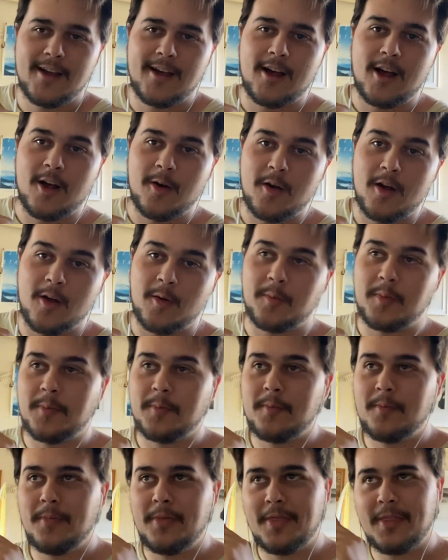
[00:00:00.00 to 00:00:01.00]
I'll, I'll
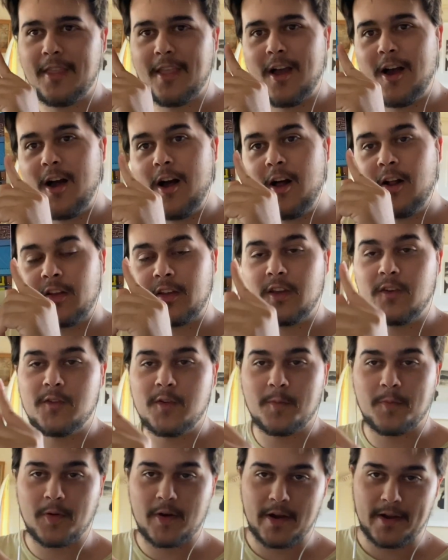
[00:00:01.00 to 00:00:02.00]
I'll give you
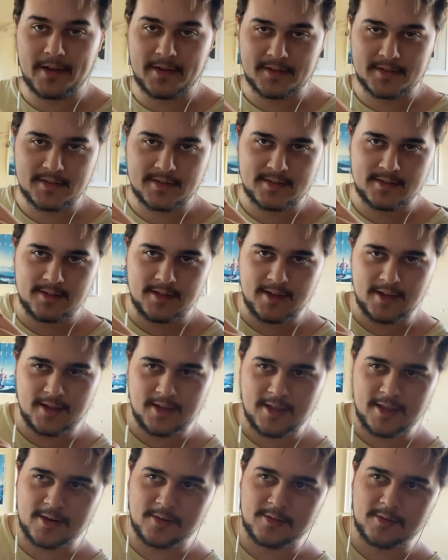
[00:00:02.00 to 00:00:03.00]
prize
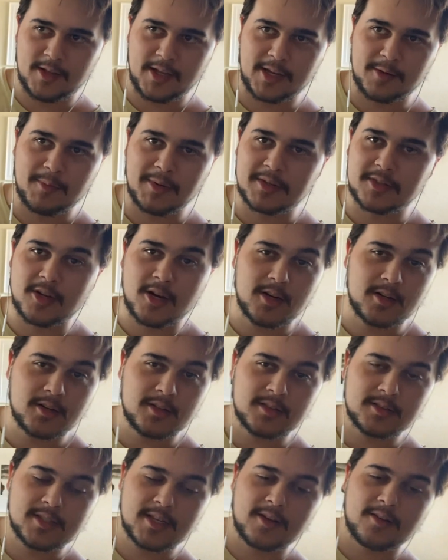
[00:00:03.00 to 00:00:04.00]
in like
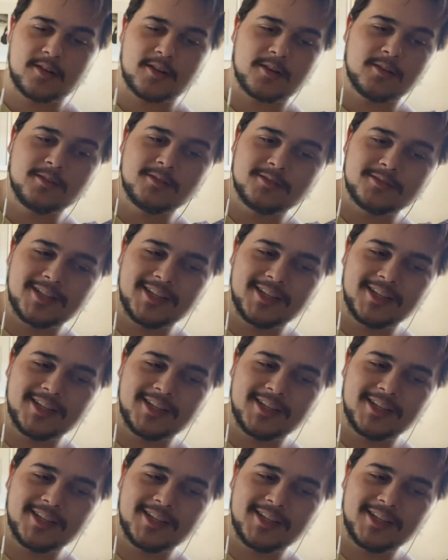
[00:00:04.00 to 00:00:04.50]
McDonald's I don't know